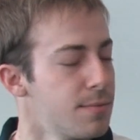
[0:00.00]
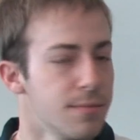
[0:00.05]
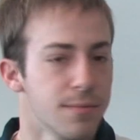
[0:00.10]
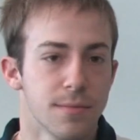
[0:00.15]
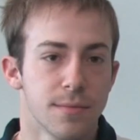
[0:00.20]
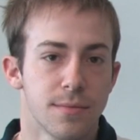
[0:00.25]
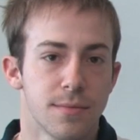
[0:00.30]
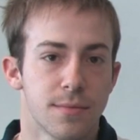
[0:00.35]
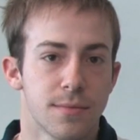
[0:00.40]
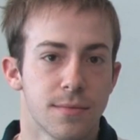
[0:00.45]

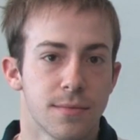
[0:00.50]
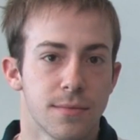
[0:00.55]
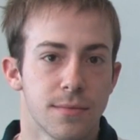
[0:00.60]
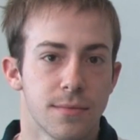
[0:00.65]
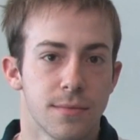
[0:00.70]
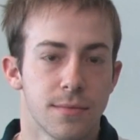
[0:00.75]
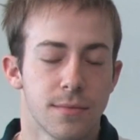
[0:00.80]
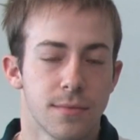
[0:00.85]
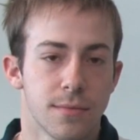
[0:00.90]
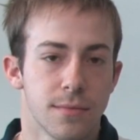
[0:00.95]

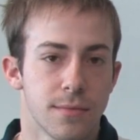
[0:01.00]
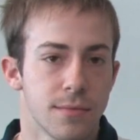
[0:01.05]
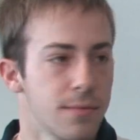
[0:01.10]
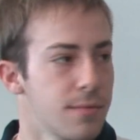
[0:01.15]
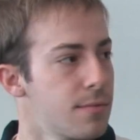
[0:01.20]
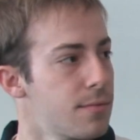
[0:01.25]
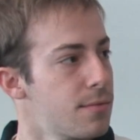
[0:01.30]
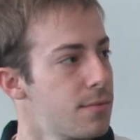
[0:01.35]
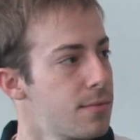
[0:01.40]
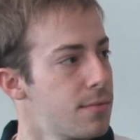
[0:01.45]

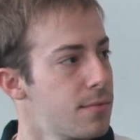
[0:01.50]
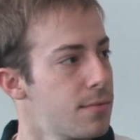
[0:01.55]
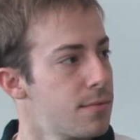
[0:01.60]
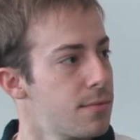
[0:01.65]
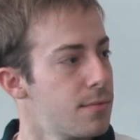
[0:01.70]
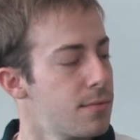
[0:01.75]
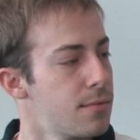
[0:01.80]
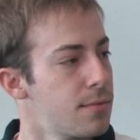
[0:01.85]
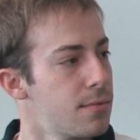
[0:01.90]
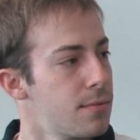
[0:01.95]

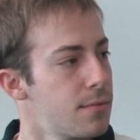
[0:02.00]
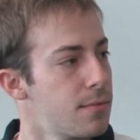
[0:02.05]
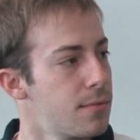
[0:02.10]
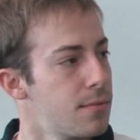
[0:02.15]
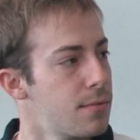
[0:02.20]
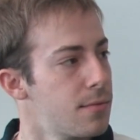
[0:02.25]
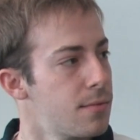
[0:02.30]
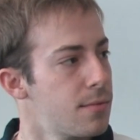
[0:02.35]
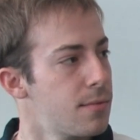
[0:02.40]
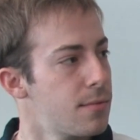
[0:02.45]

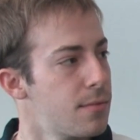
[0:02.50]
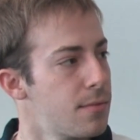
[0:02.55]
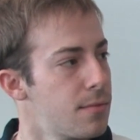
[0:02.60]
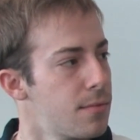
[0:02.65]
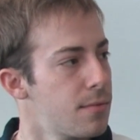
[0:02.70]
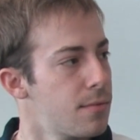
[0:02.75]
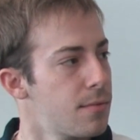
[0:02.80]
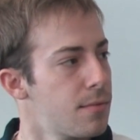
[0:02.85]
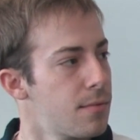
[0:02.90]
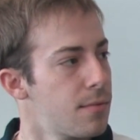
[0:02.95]

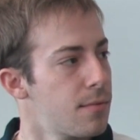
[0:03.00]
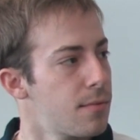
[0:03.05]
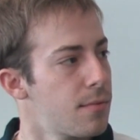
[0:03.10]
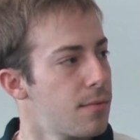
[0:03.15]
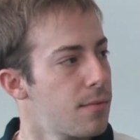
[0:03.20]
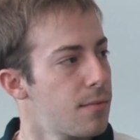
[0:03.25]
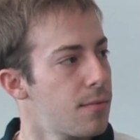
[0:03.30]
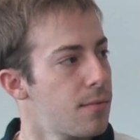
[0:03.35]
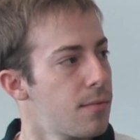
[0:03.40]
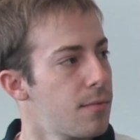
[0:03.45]

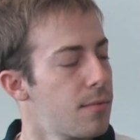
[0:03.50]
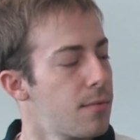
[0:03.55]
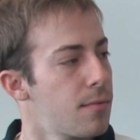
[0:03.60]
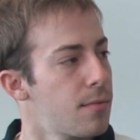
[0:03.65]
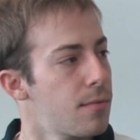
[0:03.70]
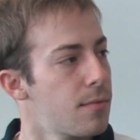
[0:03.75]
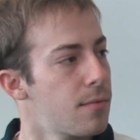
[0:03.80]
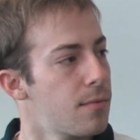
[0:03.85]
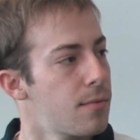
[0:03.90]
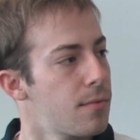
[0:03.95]

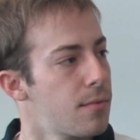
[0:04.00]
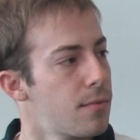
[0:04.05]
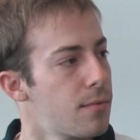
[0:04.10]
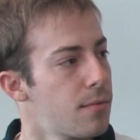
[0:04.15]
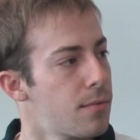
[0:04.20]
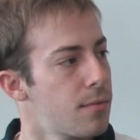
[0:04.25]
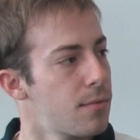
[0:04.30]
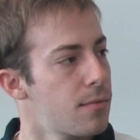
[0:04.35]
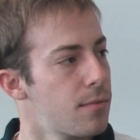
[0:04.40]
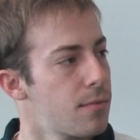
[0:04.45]

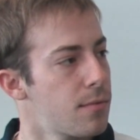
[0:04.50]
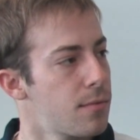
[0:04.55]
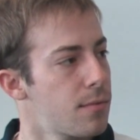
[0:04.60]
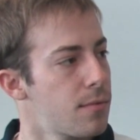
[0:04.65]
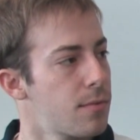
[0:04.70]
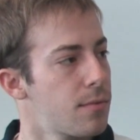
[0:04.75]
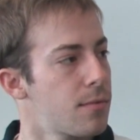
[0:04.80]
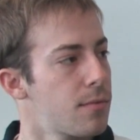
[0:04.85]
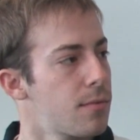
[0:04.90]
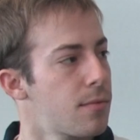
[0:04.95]

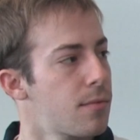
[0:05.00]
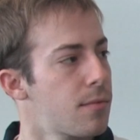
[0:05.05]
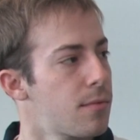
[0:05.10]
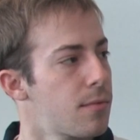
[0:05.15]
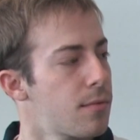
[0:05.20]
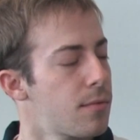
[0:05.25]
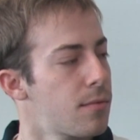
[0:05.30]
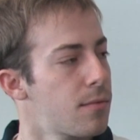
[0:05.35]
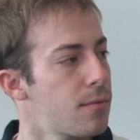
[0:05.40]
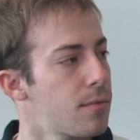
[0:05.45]

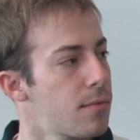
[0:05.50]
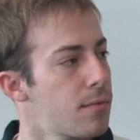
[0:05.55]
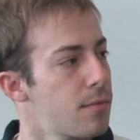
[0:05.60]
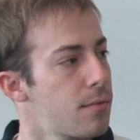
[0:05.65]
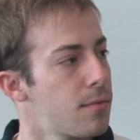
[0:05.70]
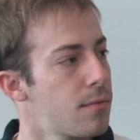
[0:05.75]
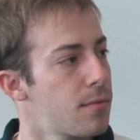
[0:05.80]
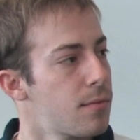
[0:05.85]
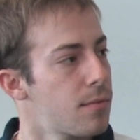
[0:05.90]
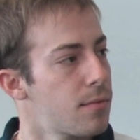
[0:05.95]

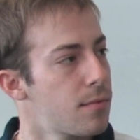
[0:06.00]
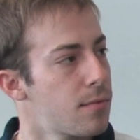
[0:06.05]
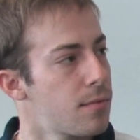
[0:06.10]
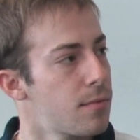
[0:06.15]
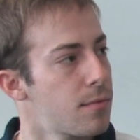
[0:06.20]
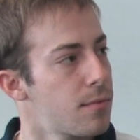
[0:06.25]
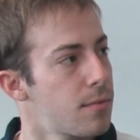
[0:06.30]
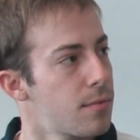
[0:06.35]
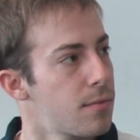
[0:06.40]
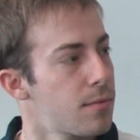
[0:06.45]

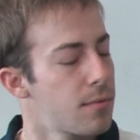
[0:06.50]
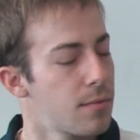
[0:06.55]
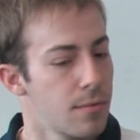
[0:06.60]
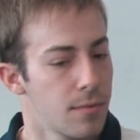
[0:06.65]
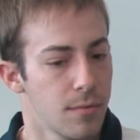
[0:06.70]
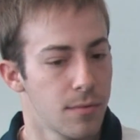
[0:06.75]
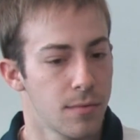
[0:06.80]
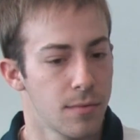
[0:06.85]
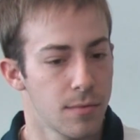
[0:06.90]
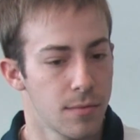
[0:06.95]

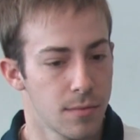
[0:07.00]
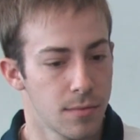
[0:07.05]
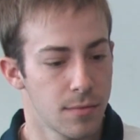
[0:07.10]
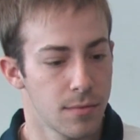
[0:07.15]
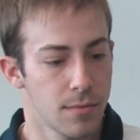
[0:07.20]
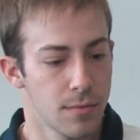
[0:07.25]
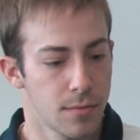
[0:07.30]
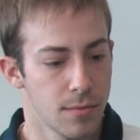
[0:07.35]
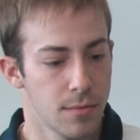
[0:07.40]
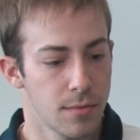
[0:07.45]

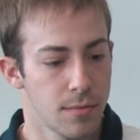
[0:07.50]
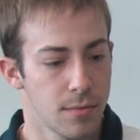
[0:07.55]
[no speech]